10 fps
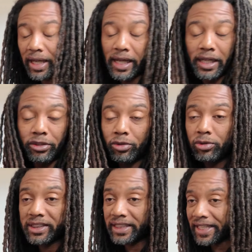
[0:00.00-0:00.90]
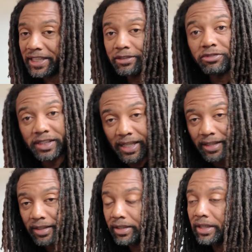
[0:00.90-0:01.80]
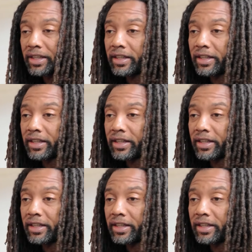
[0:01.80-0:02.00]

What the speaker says: and you set it and forget it,